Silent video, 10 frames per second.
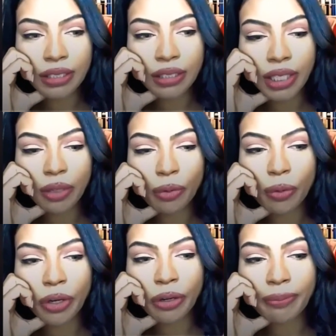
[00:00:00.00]
we
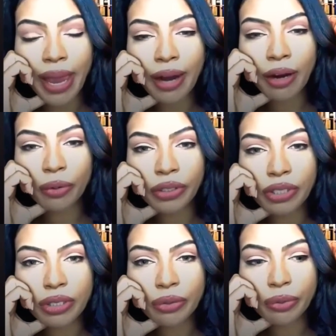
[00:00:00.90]
work
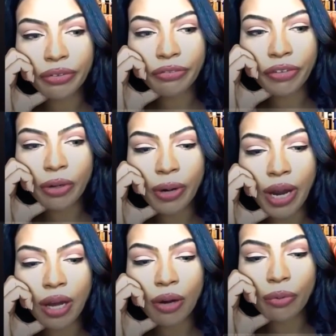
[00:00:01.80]
backwards. We figure
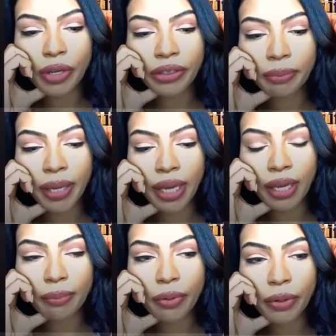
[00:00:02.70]
out what the
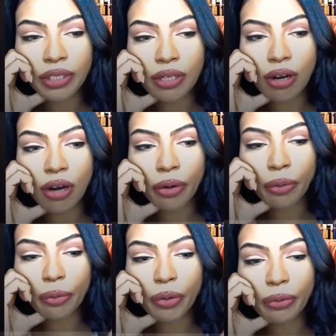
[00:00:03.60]
pain points are.
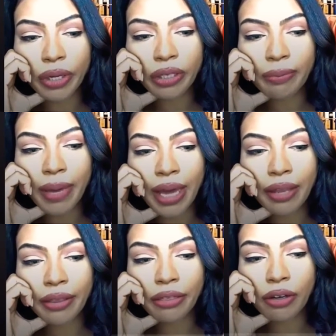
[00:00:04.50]
We run the
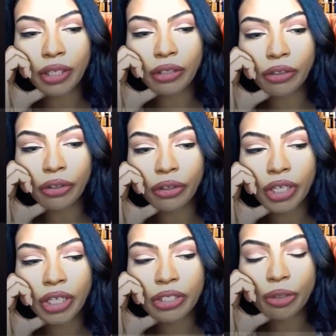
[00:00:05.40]
math on your
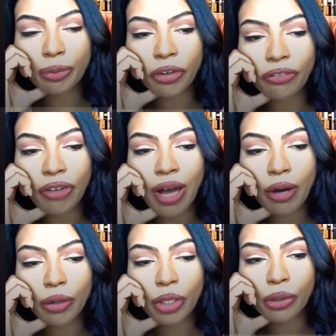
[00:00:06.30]
customer
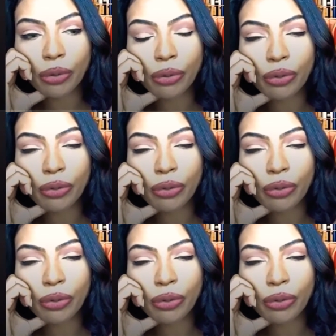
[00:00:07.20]
value,